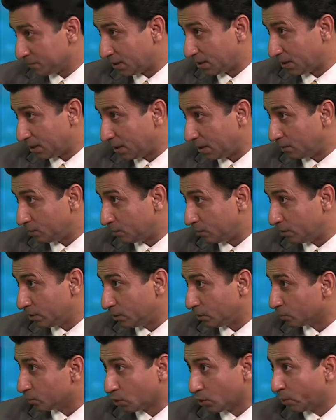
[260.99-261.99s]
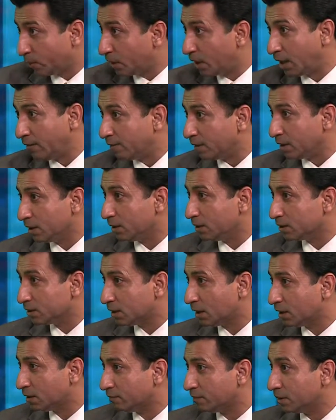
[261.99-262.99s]
And so we gave a little
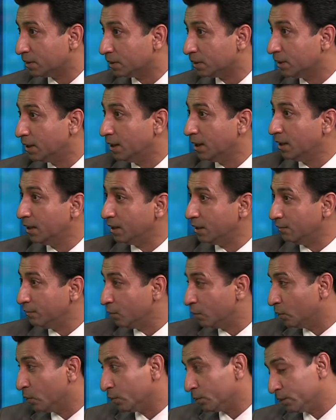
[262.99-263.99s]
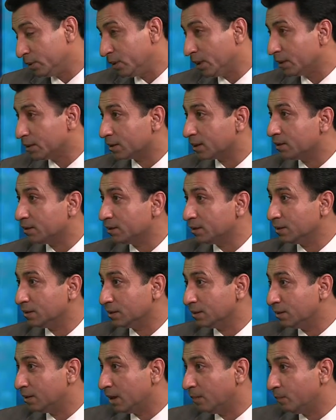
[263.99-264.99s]
incentive there, even though the other
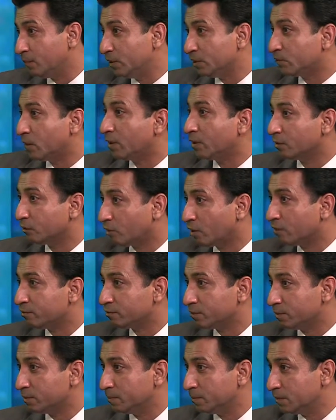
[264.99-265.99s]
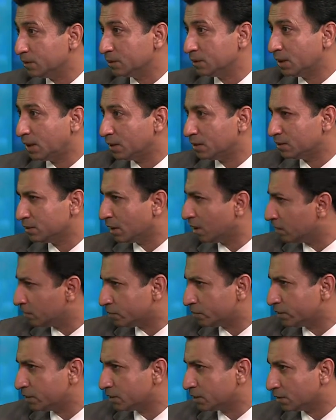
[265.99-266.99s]
companies right across from him, Senator
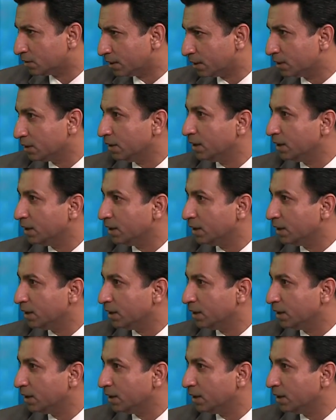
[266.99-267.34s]
Teresa, right?